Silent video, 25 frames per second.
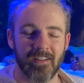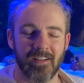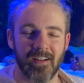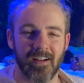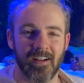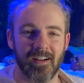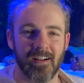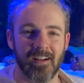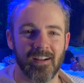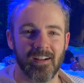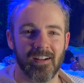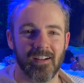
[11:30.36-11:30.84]

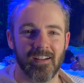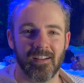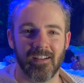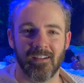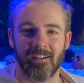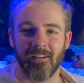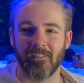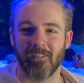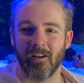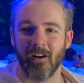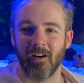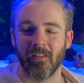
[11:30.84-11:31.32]

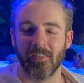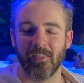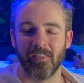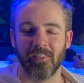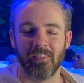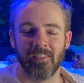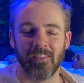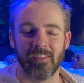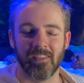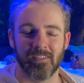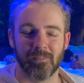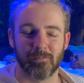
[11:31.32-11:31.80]

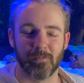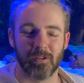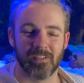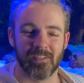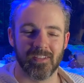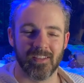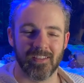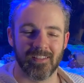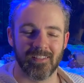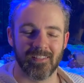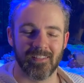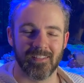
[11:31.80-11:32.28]
on this
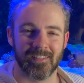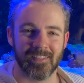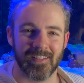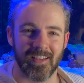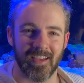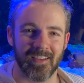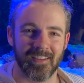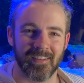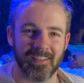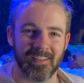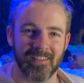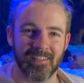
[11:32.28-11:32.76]
particular
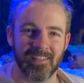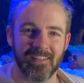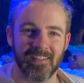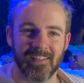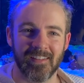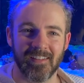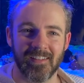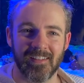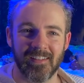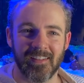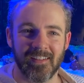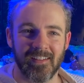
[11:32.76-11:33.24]
tank.
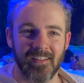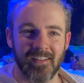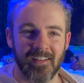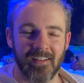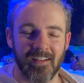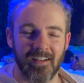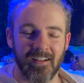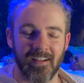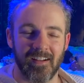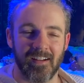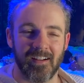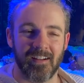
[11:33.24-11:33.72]

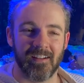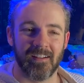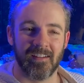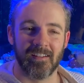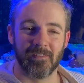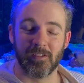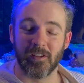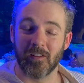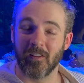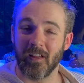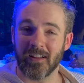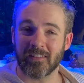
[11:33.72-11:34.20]

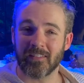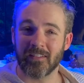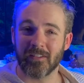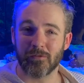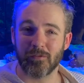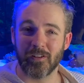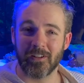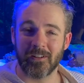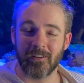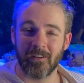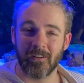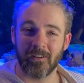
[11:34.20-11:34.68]
If you like this
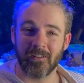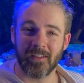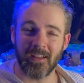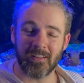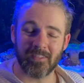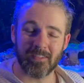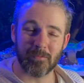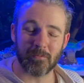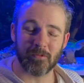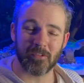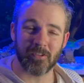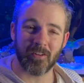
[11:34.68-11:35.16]
video,
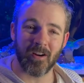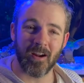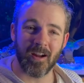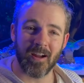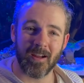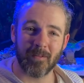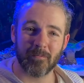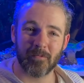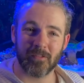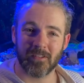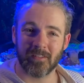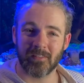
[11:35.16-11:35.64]
get
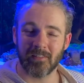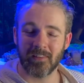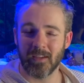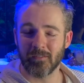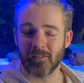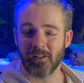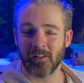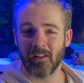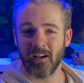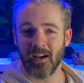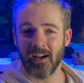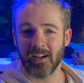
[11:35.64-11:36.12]
subscribed, leave
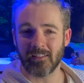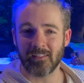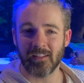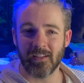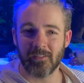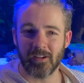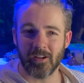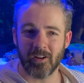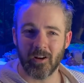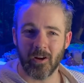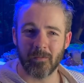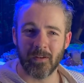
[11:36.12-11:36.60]
a like,
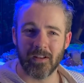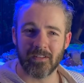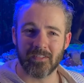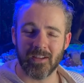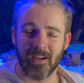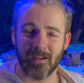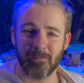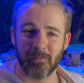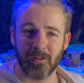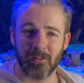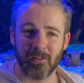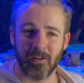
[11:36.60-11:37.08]
leave a comment
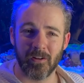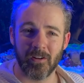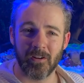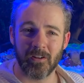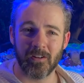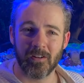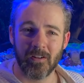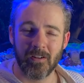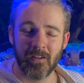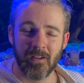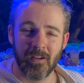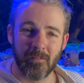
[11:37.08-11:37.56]
down
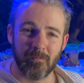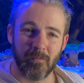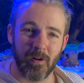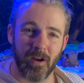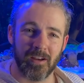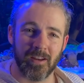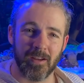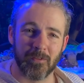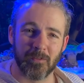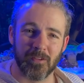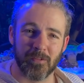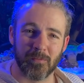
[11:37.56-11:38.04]
below. My
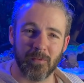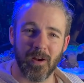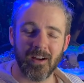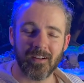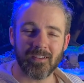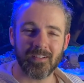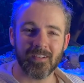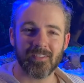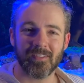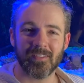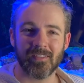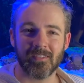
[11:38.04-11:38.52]
name is
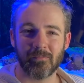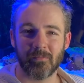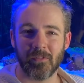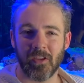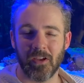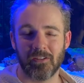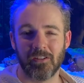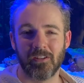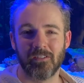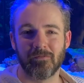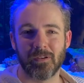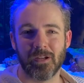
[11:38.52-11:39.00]
Marcus,
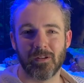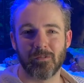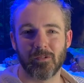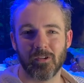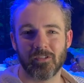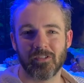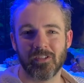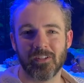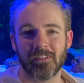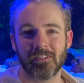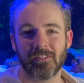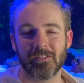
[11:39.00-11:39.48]
and you've been
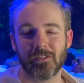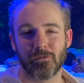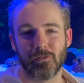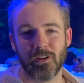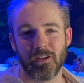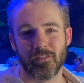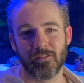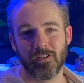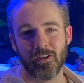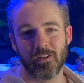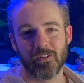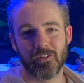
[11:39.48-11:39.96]
watching the
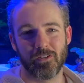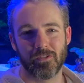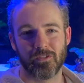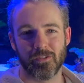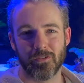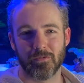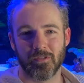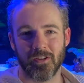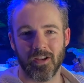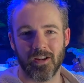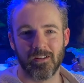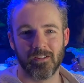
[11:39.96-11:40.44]
Reef Nerd
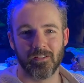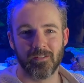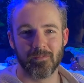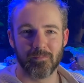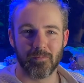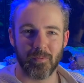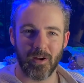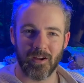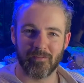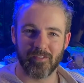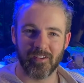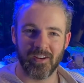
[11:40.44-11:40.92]
YouTube channel.
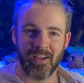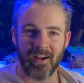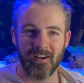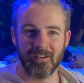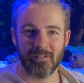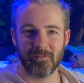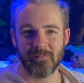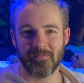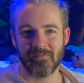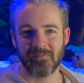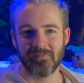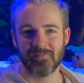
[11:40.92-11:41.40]
Bye for now.